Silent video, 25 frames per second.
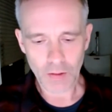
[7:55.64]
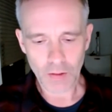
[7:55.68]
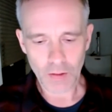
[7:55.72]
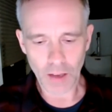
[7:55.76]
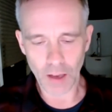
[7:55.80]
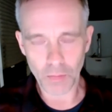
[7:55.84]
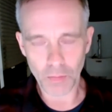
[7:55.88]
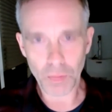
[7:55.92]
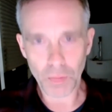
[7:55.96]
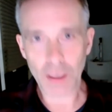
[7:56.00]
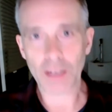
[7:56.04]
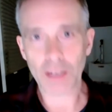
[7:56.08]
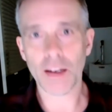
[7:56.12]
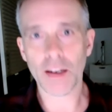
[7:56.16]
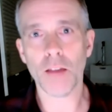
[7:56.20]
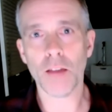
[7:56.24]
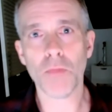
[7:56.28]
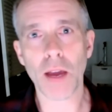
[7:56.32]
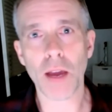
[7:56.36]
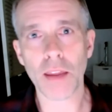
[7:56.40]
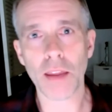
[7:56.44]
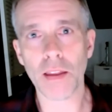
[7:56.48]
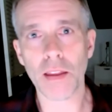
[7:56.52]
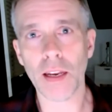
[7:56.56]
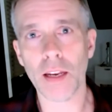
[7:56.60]
beaten up
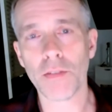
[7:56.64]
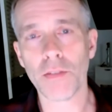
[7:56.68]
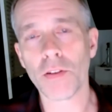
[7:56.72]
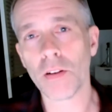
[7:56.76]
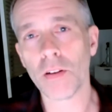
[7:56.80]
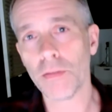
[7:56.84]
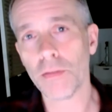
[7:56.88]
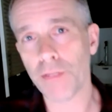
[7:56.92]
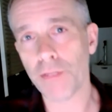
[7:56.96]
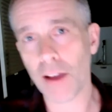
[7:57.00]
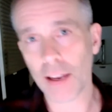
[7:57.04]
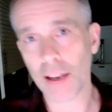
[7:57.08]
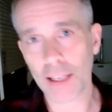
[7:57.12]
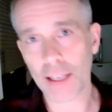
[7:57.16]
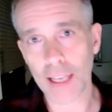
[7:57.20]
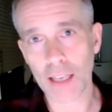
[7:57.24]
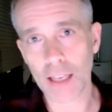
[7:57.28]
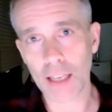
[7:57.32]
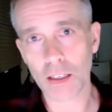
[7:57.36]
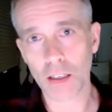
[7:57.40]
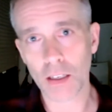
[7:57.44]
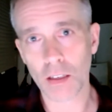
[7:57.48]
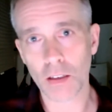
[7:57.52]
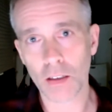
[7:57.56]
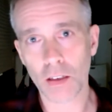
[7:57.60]
by the liver and finally get
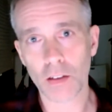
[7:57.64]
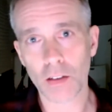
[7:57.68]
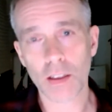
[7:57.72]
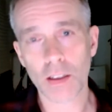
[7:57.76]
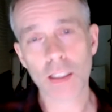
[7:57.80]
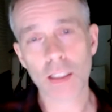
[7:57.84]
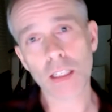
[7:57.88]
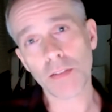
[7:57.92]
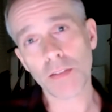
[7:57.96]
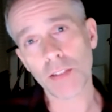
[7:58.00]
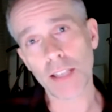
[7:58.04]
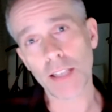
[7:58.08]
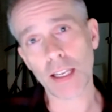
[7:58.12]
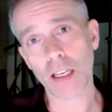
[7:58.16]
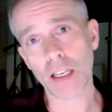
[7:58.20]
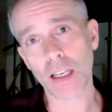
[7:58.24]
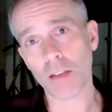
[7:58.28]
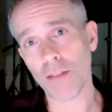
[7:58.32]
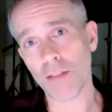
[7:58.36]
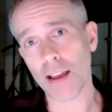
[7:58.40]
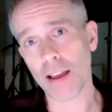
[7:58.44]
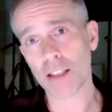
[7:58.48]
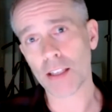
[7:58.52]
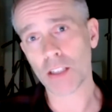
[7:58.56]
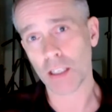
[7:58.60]
to your uterus. If you take it
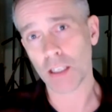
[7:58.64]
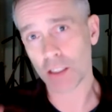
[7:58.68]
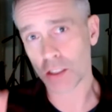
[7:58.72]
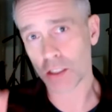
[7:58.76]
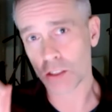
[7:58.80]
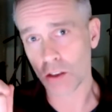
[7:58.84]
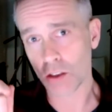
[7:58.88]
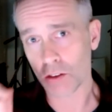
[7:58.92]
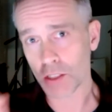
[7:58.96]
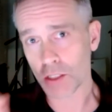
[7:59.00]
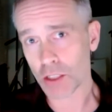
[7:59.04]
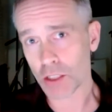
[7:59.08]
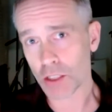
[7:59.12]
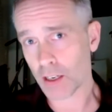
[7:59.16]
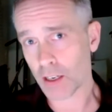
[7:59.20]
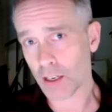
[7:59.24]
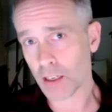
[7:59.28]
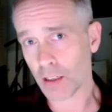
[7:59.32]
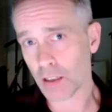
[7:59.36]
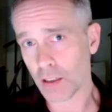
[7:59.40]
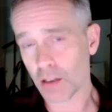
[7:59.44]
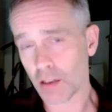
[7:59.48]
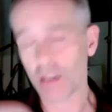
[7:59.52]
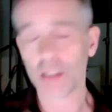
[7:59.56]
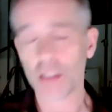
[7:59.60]
vaginally, it just goes straight to
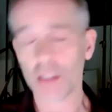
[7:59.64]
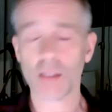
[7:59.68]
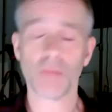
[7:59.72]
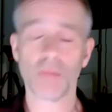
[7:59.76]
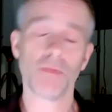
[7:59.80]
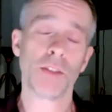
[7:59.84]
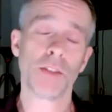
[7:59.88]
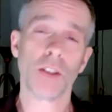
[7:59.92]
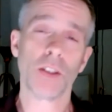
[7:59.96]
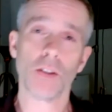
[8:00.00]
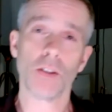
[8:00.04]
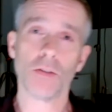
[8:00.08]
the uterus. So